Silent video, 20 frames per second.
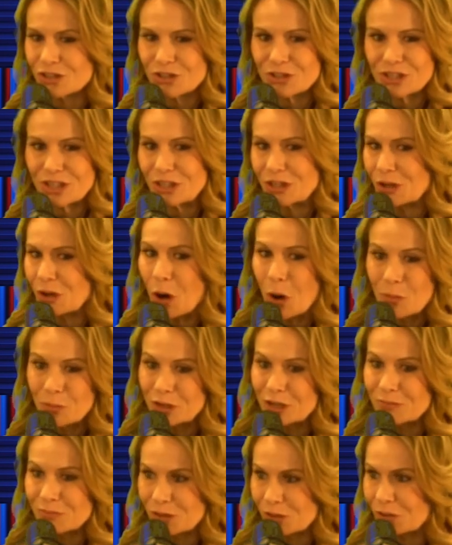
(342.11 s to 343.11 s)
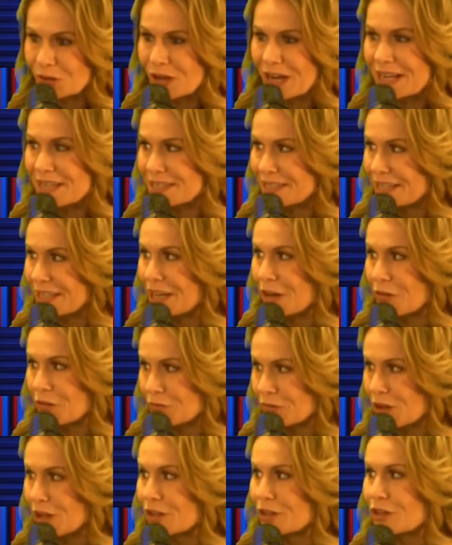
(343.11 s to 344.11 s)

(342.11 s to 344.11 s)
just like your home computer has an inherent flaw